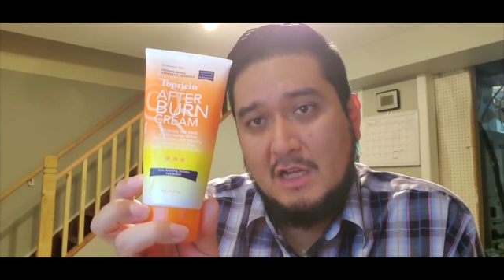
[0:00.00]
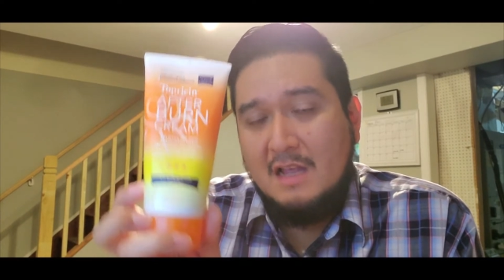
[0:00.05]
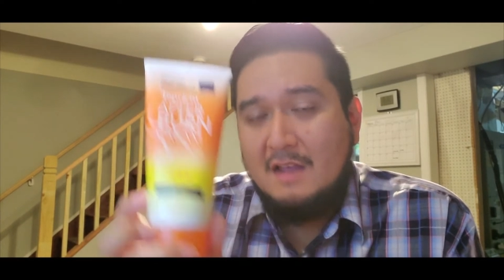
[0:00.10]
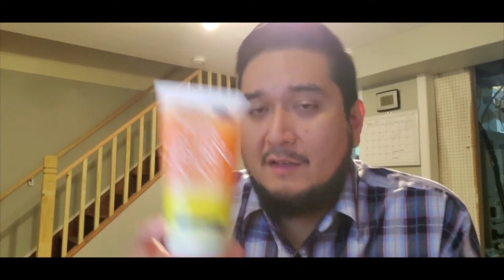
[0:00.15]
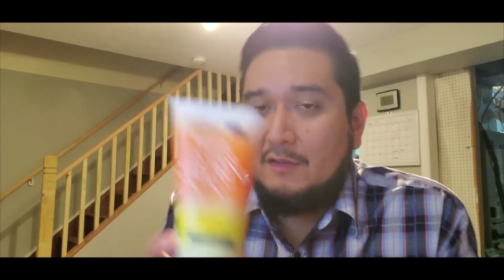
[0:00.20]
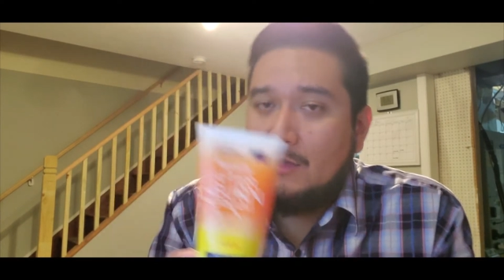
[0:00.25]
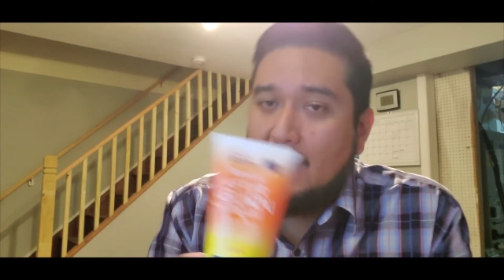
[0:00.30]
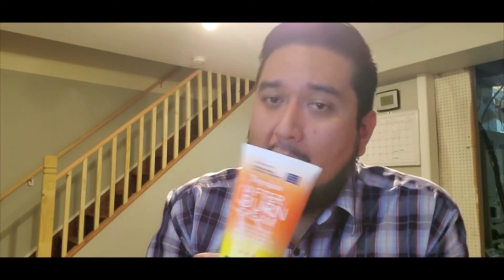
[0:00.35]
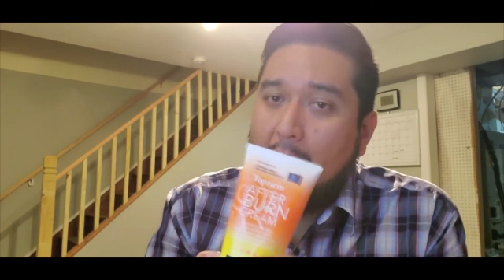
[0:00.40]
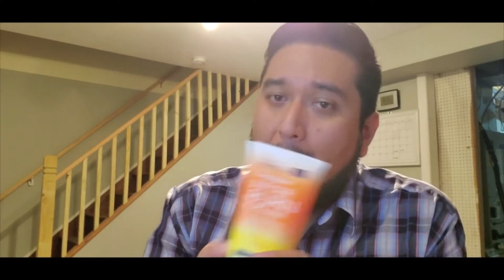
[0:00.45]

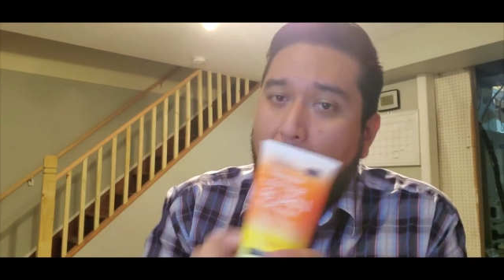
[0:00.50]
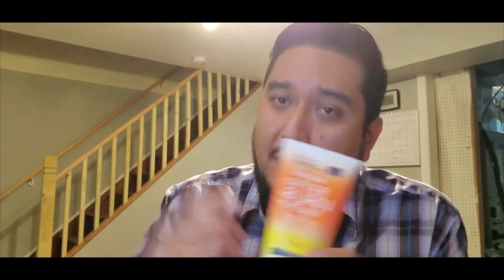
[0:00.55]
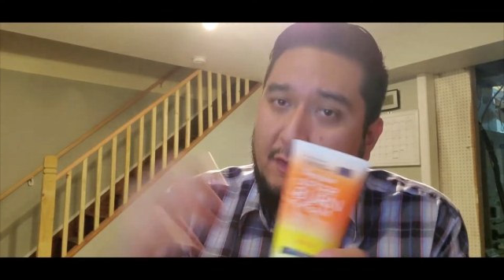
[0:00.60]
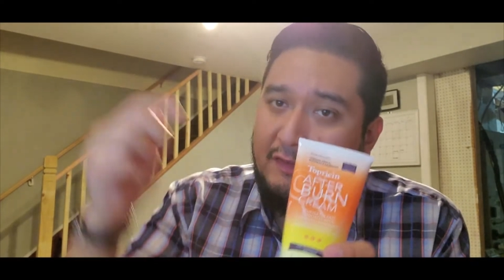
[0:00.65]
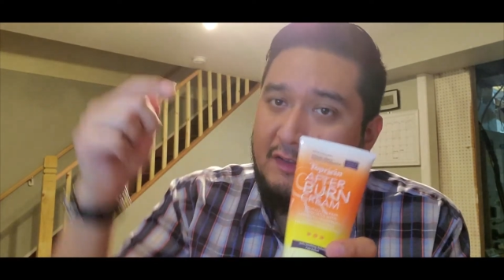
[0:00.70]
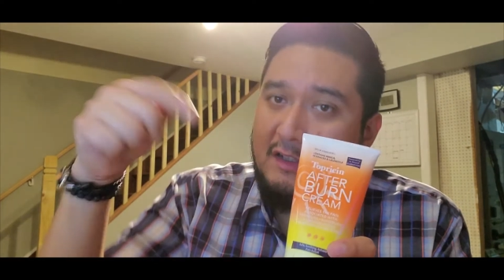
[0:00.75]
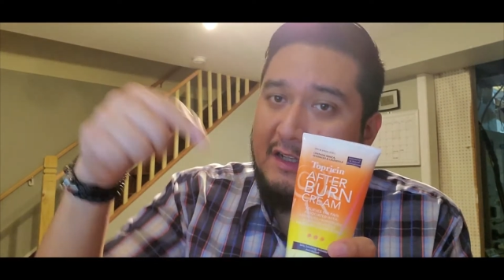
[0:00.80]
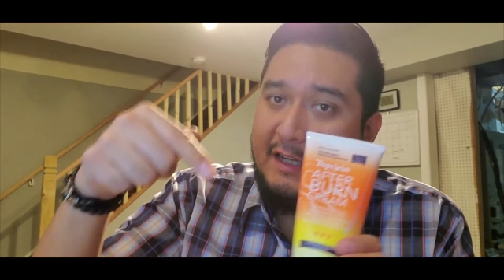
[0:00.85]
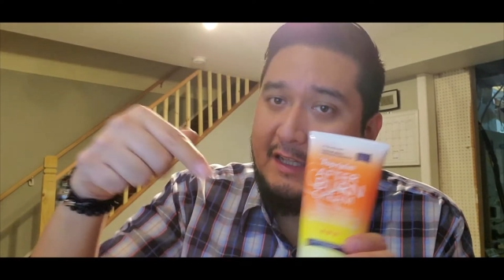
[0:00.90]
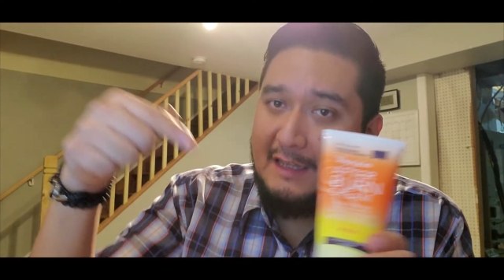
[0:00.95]
So I'll post a
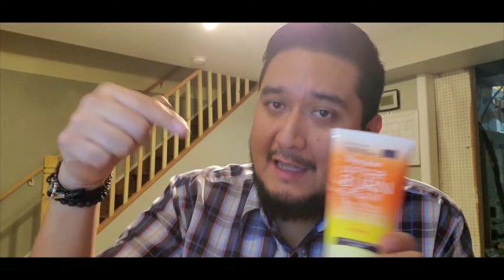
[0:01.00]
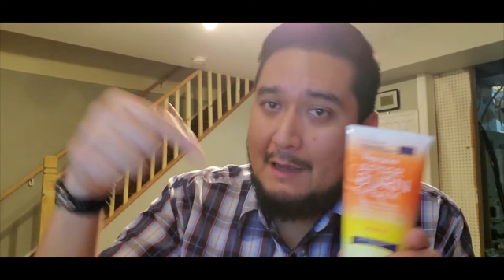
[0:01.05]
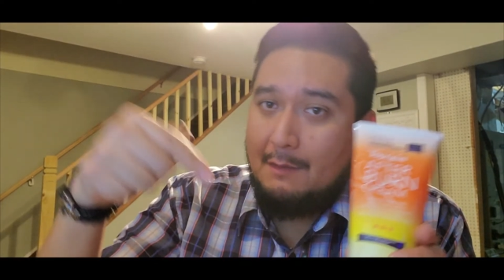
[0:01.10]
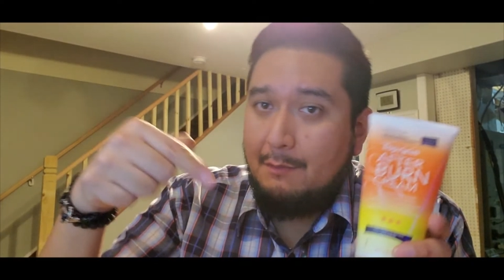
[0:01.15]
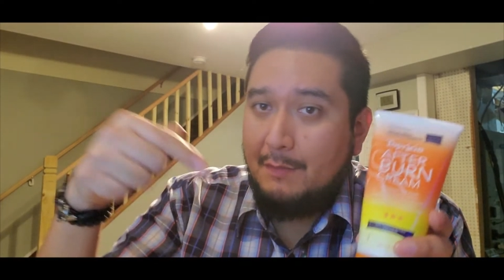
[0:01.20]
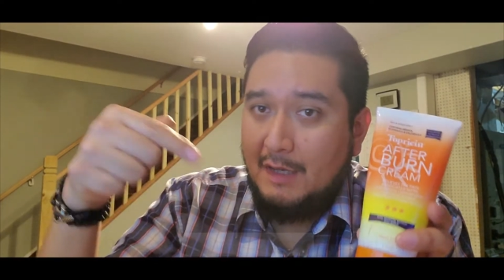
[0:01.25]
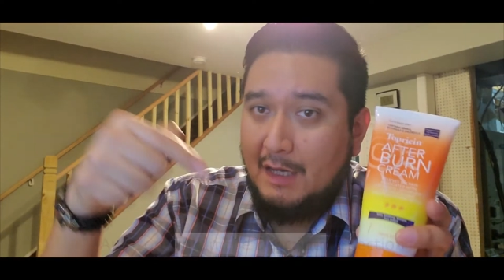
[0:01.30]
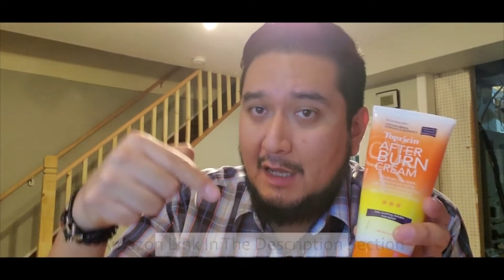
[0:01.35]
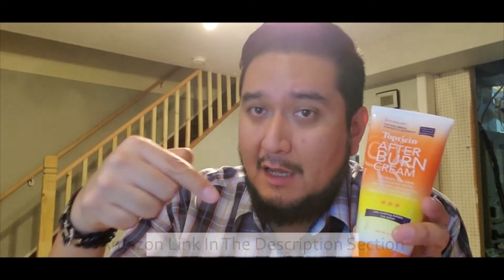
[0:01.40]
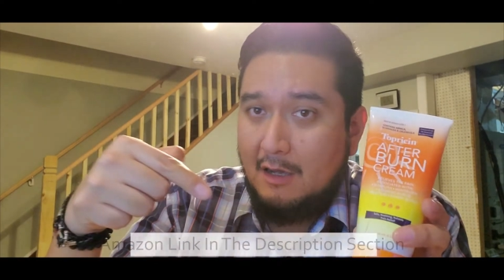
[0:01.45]
link down
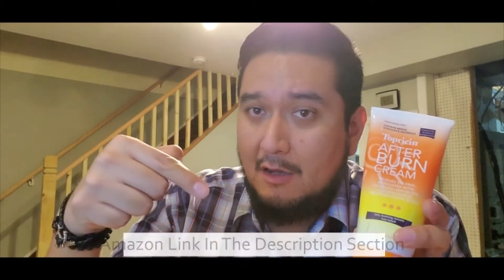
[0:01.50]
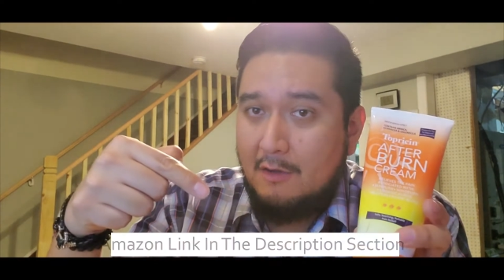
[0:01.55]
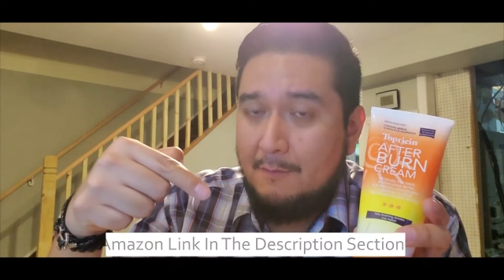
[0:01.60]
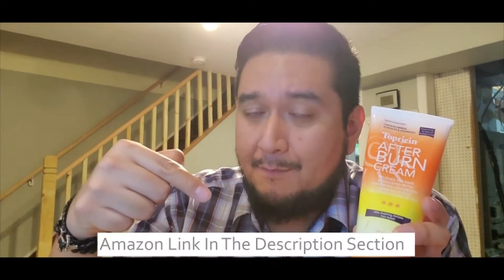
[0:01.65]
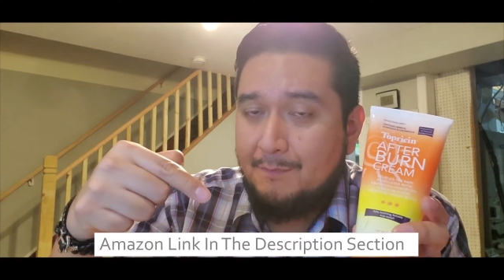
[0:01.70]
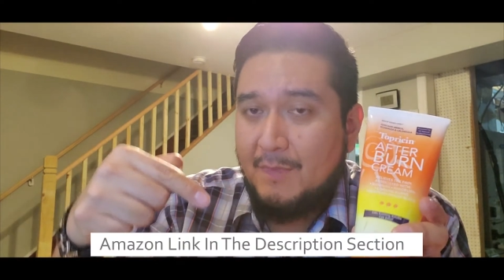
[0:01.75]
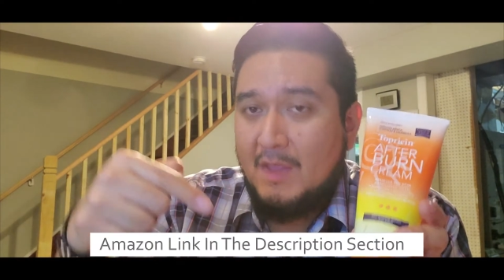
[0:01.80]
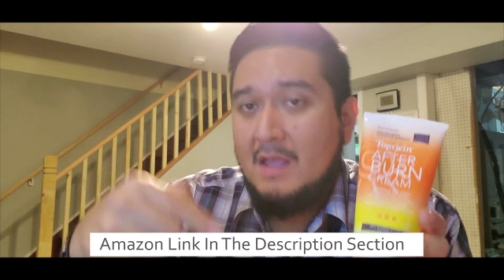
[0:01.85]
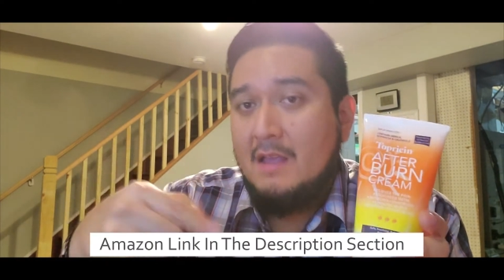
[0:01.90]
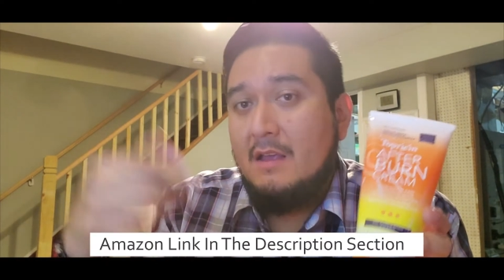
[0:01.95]
below.